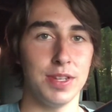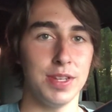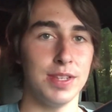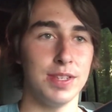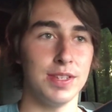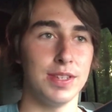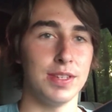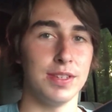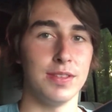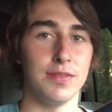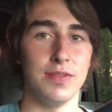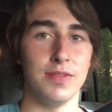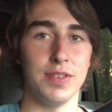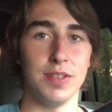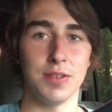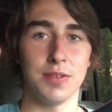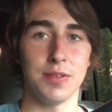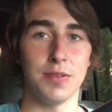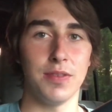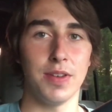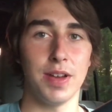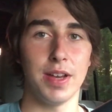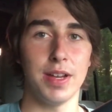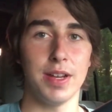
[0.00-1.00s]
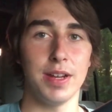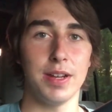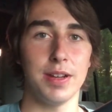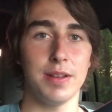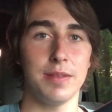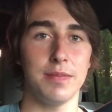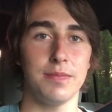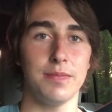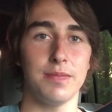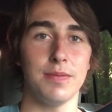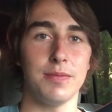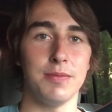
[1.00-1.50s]
in as a vehicle fire
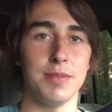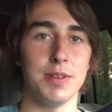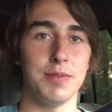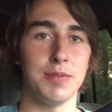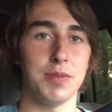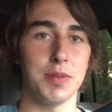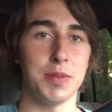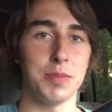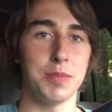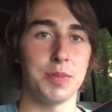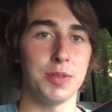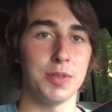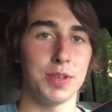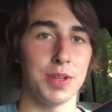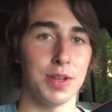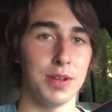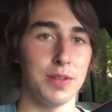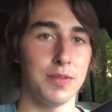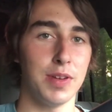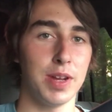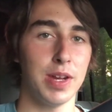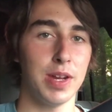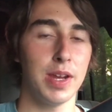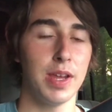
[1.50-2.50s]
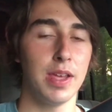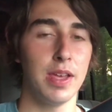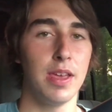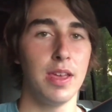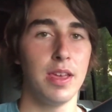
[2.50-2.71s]
when we were pulling over.